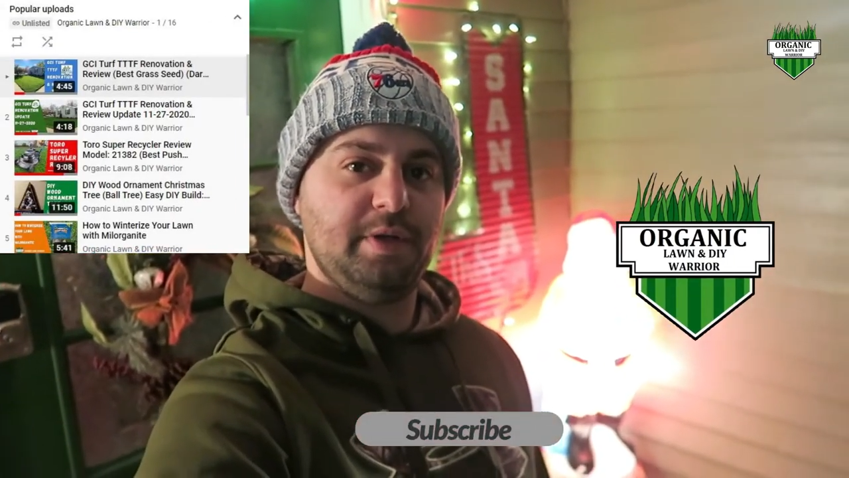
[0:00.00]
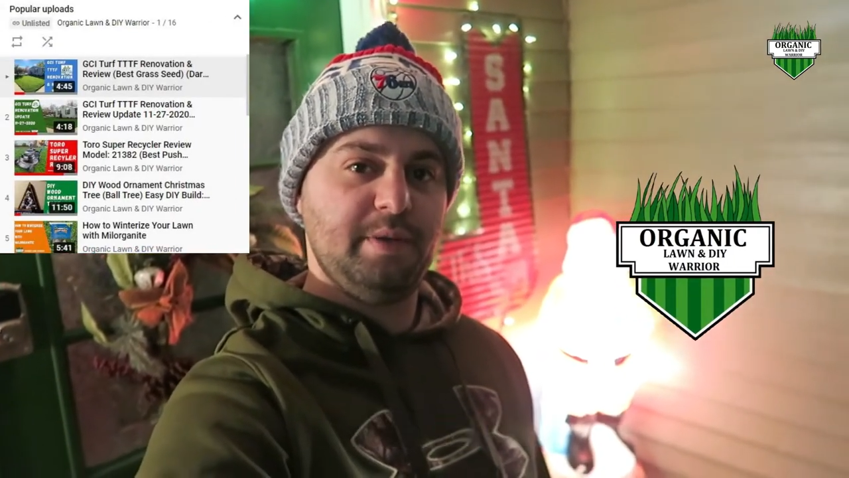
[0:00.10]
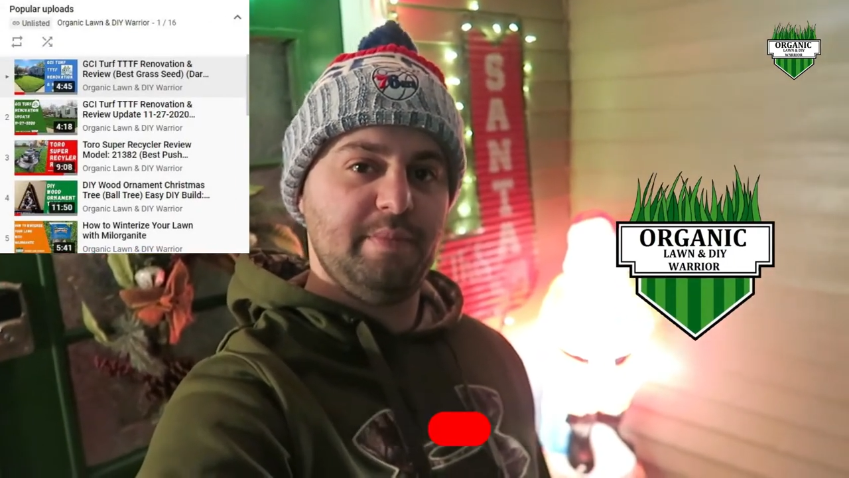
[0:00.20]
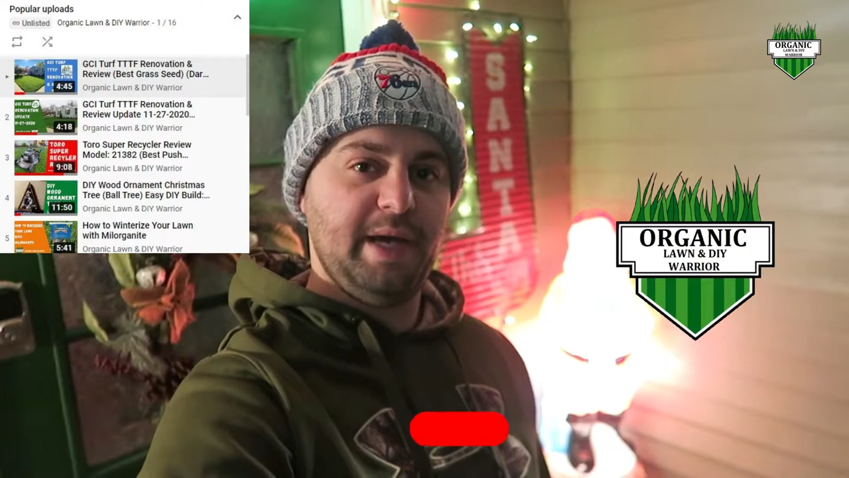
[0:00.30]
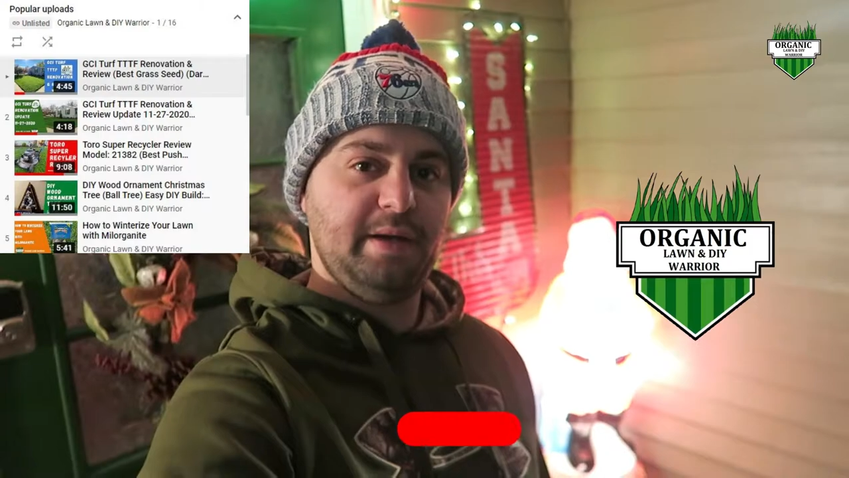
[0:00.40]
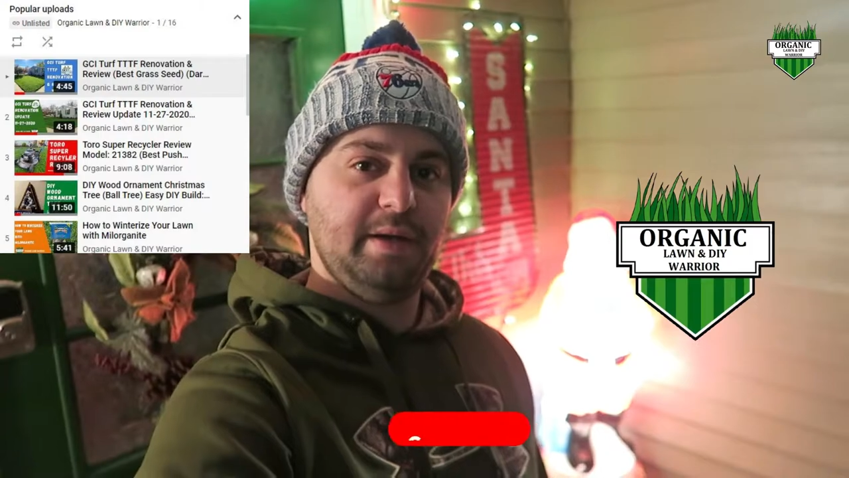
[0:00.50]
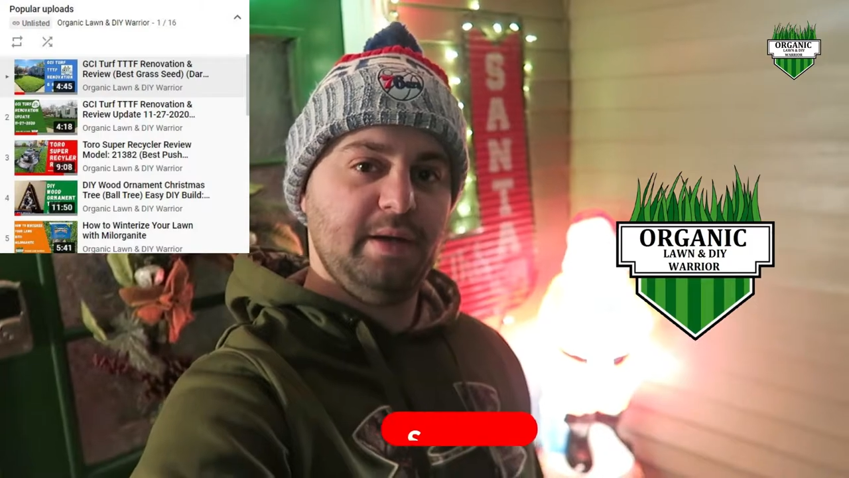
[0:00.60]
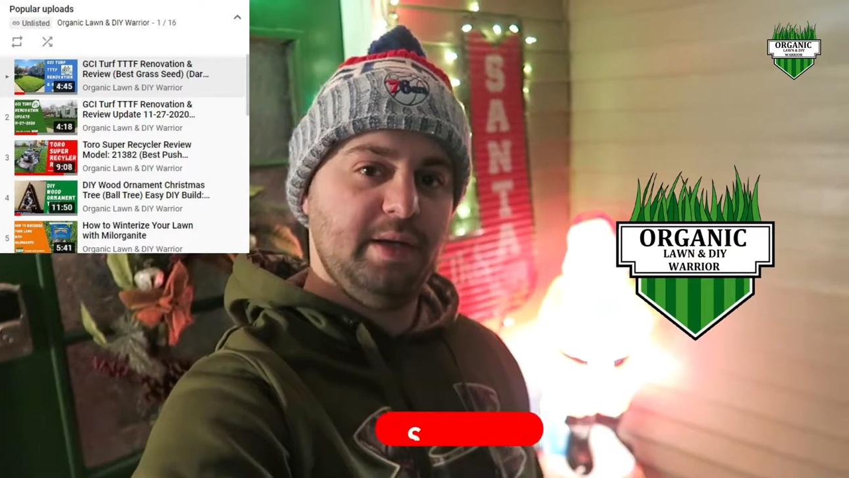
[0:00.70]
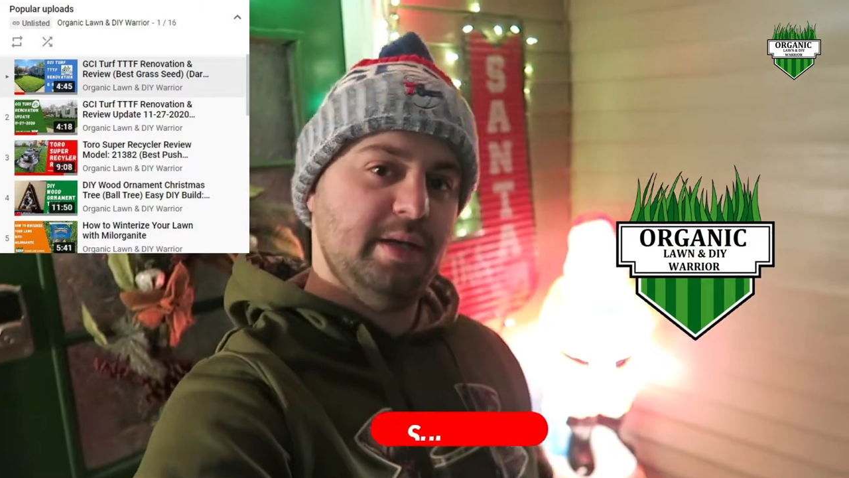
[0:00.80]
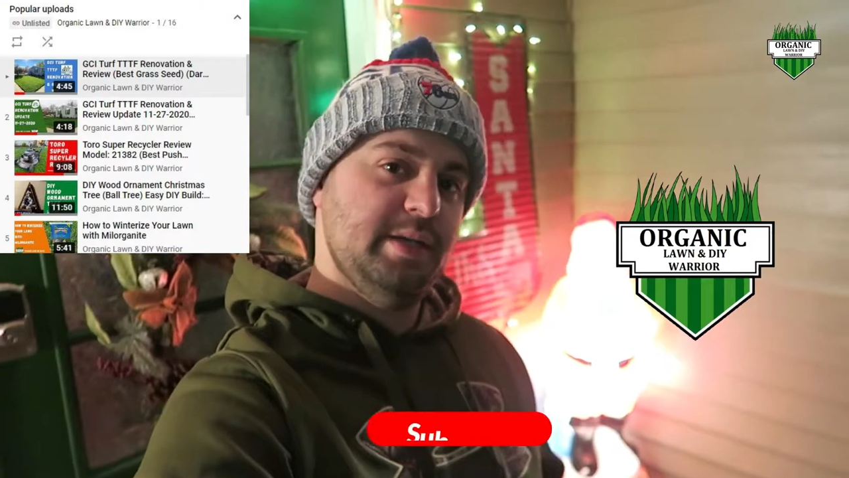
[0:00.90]
looking better.
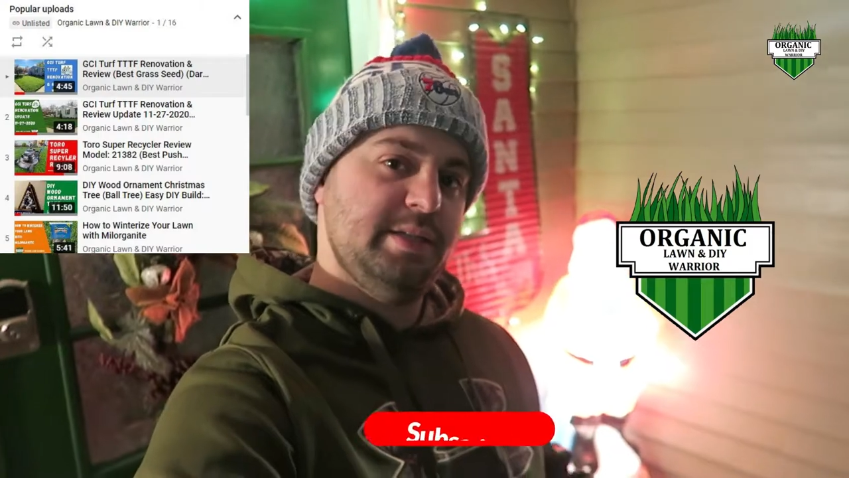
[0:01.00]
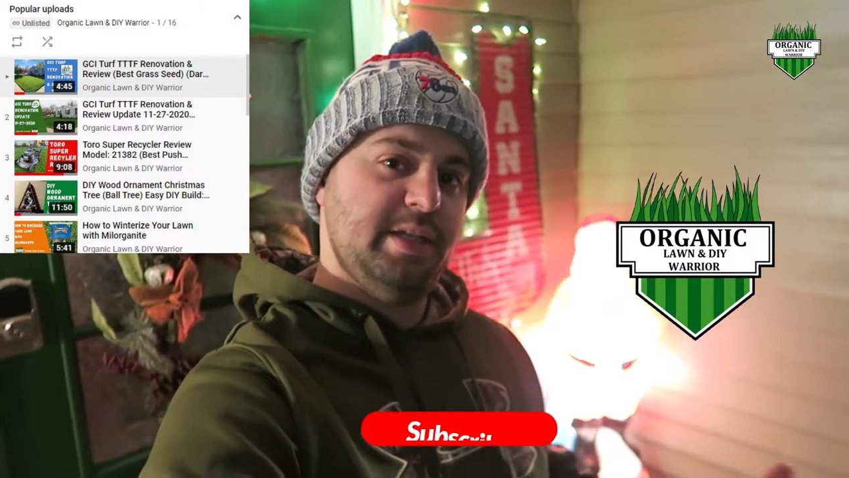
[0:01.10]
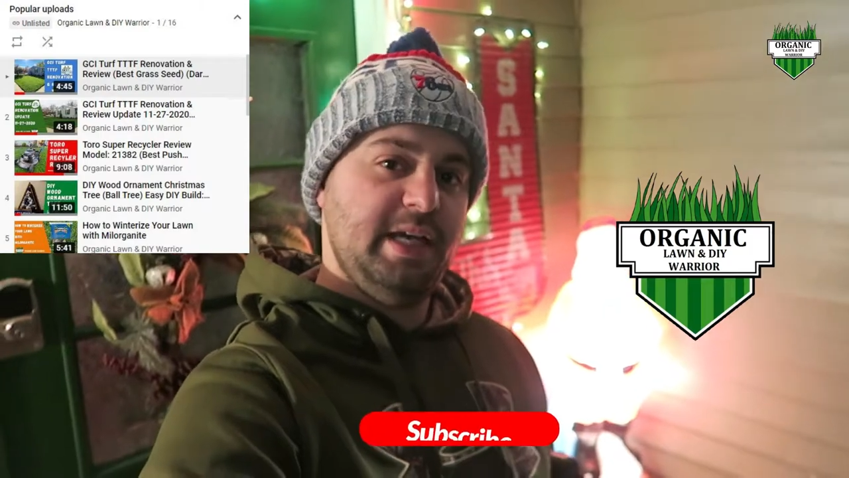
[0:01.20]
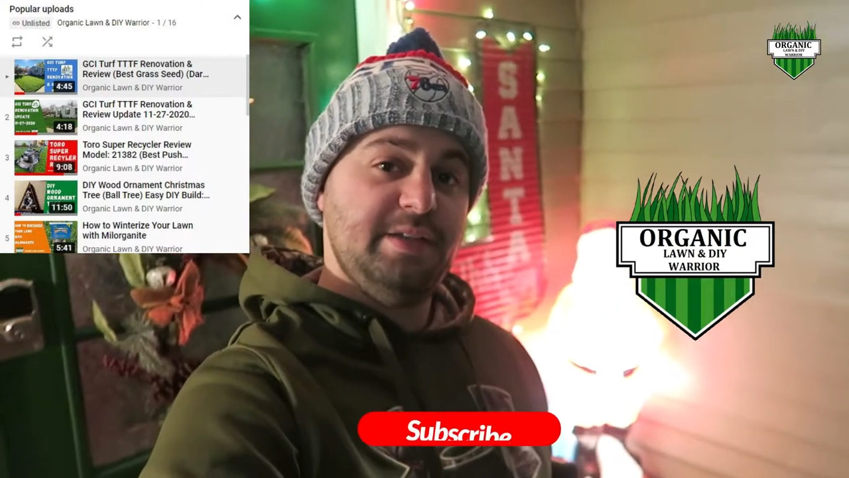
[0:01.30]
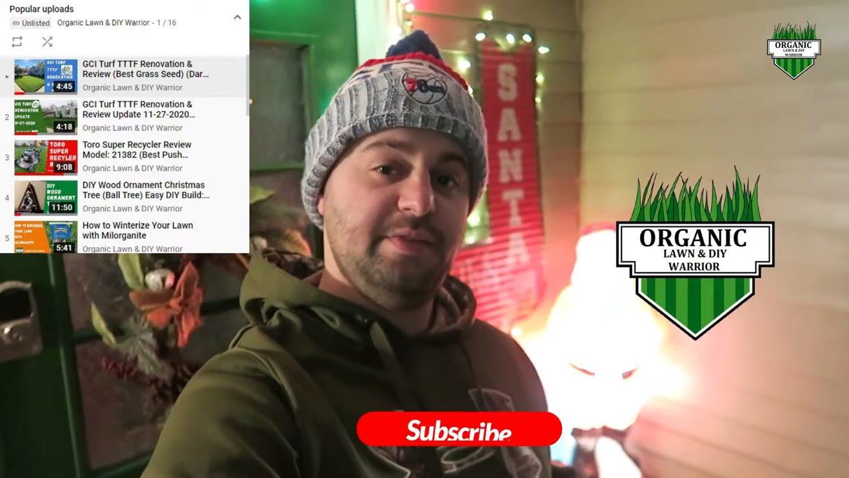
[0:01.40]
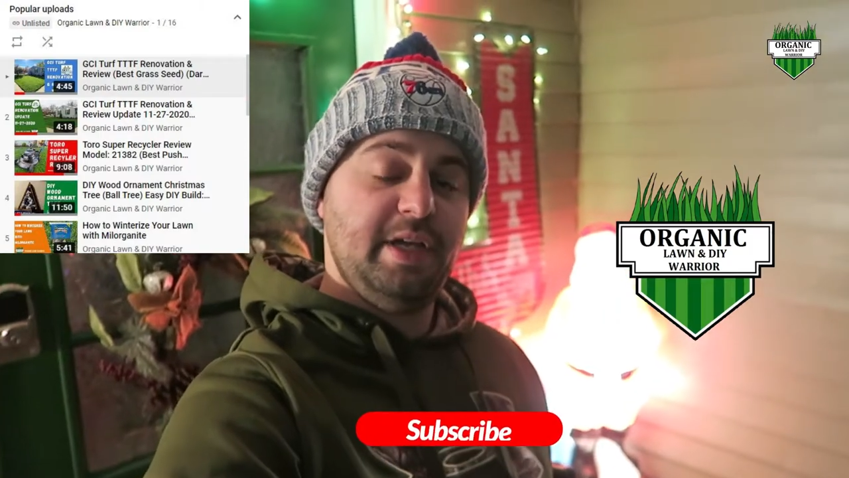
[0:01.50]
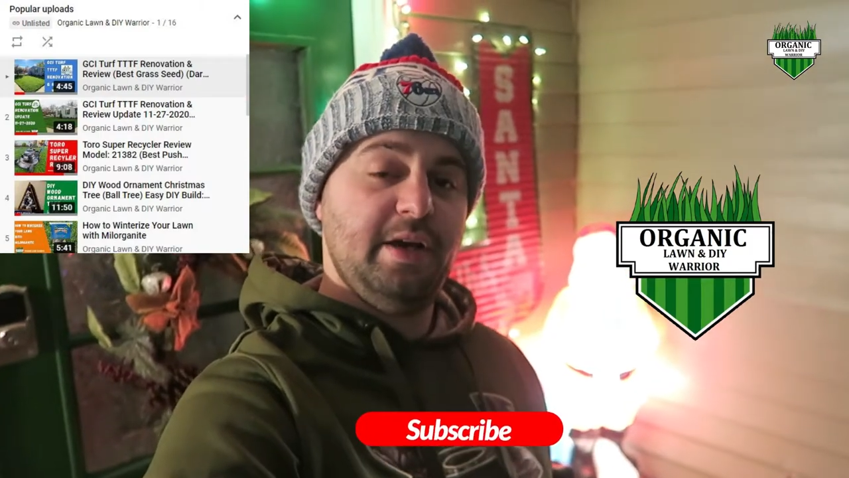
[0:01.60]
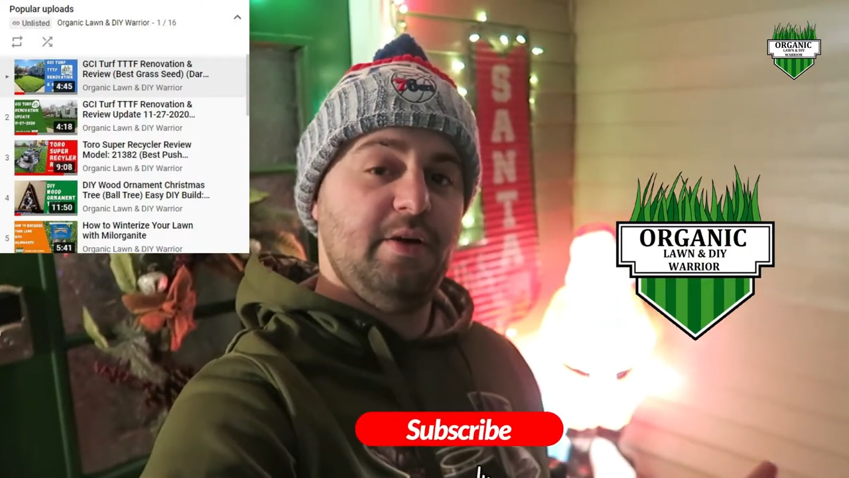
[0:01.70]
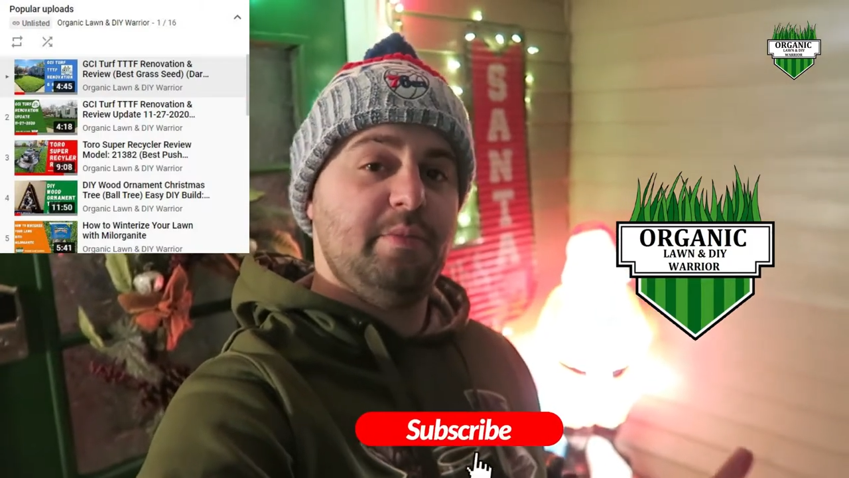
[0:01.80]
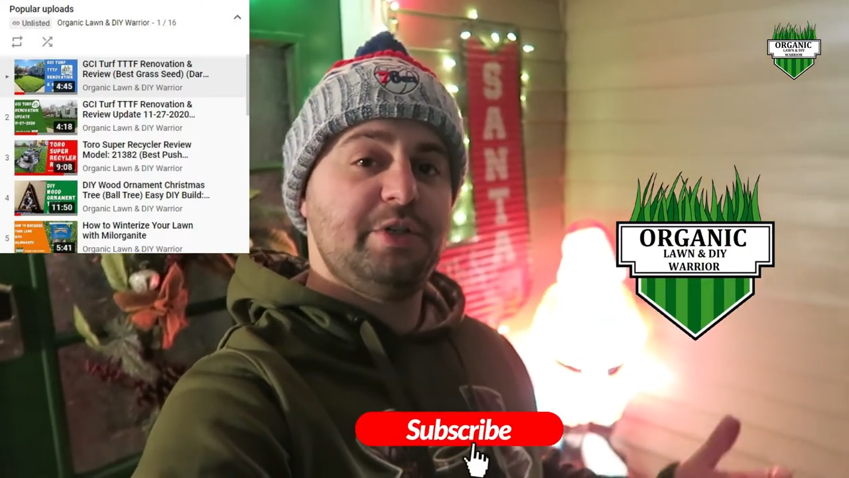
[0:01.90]
Today's
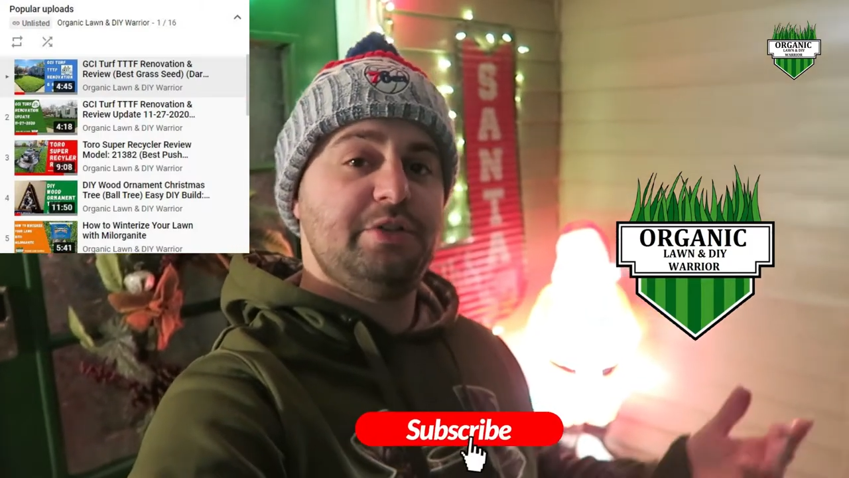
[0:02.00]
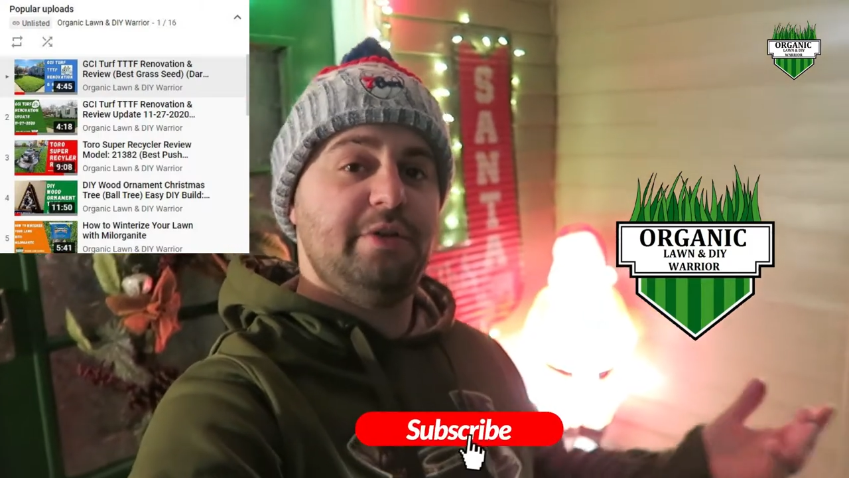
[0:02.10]
video, I'm going to